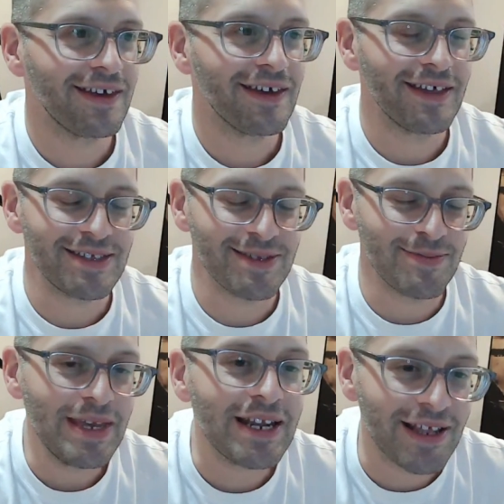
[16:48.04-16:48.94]
that doesn't
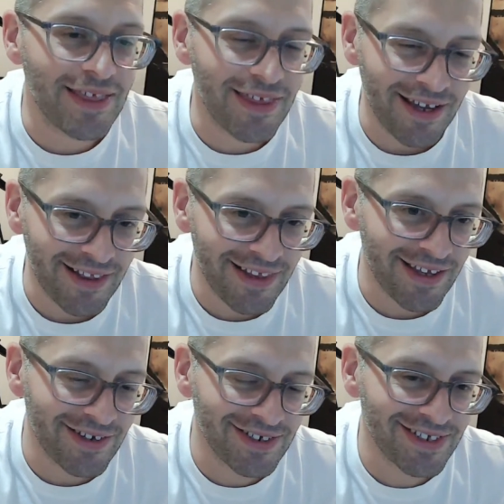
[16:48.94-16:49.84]
mean anything. Like,
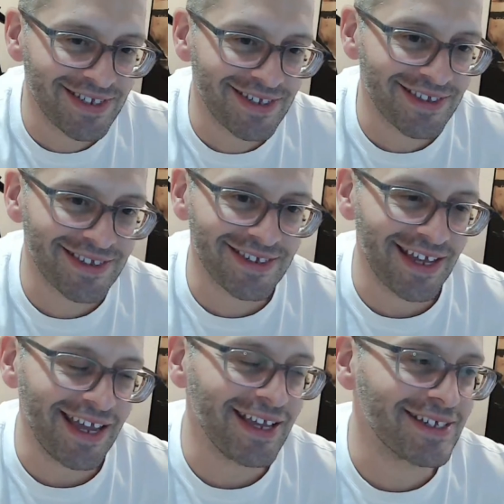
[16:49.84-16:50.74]
you're just
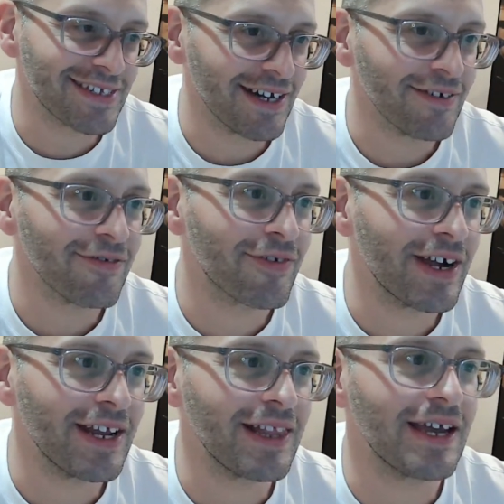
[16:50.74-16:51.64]
saying stuff,
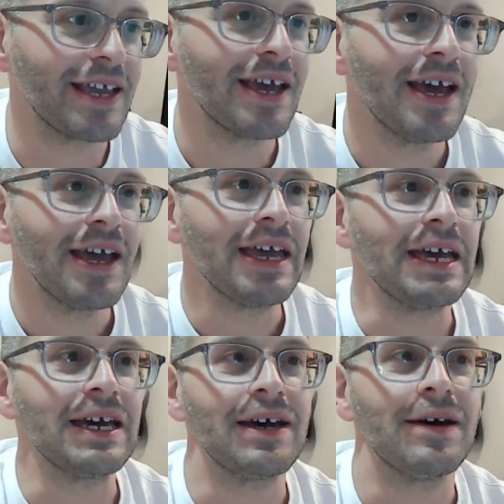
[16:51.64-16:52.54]
right? Like,
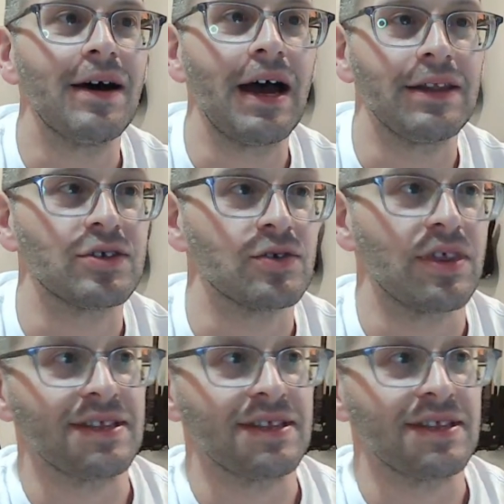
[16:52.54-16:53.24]
and so then